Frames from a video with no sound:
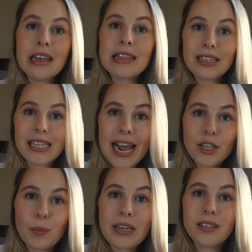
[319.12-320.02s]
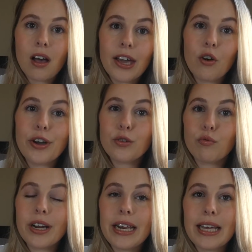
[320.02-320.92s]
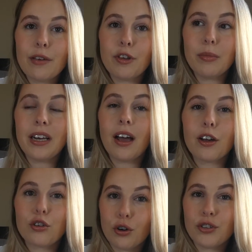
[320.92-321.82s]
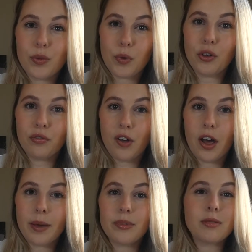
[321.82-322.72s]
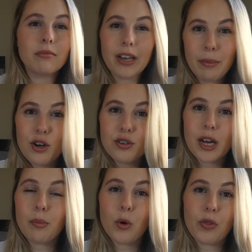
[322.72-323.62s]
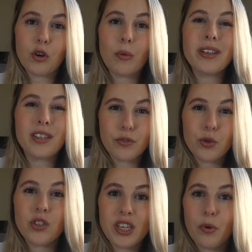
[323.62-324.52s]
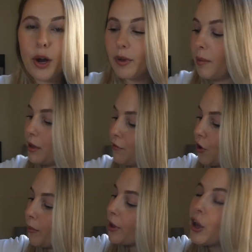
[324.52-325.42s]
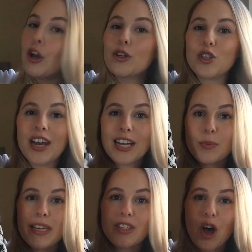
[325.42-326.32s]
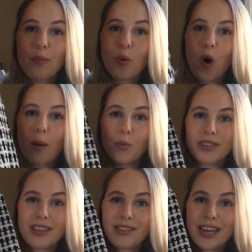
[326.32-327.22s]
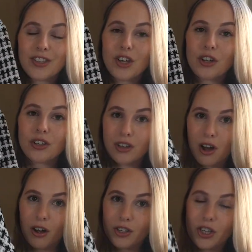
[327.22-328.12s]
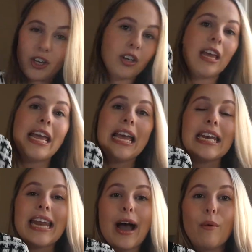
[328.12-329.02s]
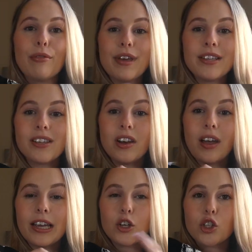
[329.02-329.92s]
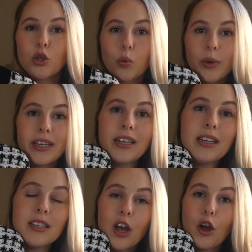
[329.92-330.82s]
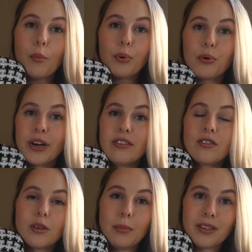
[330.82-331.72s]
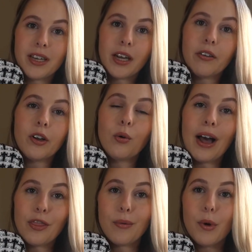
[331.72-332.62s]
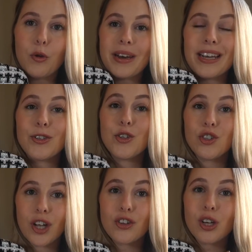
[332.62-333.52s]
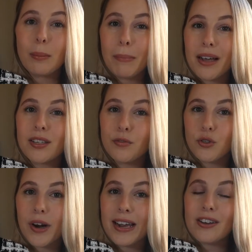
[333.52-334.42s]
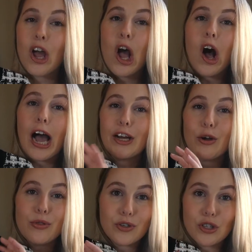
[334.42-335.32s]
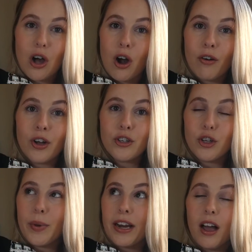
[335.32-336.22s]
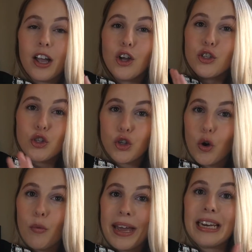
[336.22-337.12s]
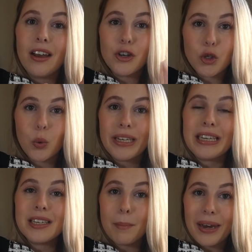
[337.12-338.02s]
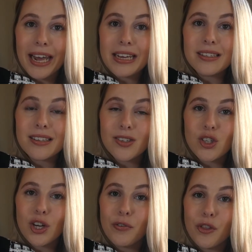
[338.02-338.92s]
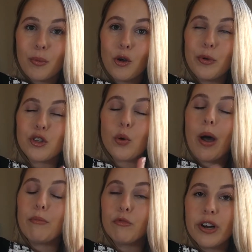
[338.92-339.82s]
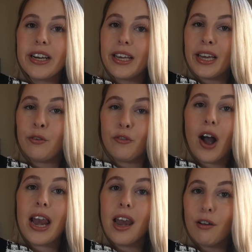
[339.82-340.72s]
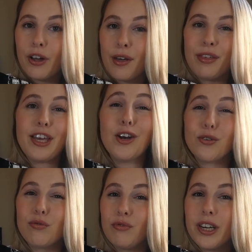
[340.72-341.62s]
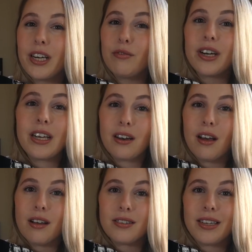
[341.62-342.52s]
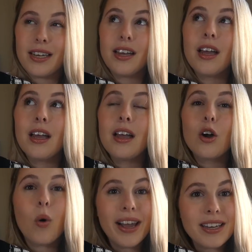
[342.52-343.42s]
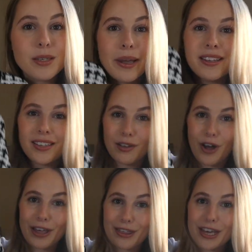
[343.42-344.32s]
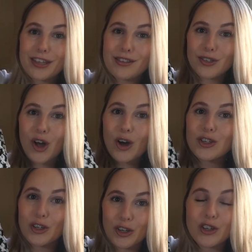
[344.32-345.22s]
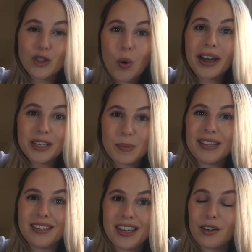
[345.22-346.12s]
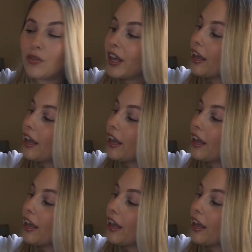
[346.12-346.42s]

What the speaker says: This next piece that I got is really giving me like Gossip Girl vibes. Let me know down below in the comments if you see where I'm coming from. So the next piece that I bought up was this cardigan. Now, this like tweed print material at the moment is such a massive trend. I know that Zara are doing like so many like tweed blazers and stuff at the moment, so I'm really here for it. I love it. I think it looks really, really classy. Quite expensive. I think that this cardigan looks quite expensive.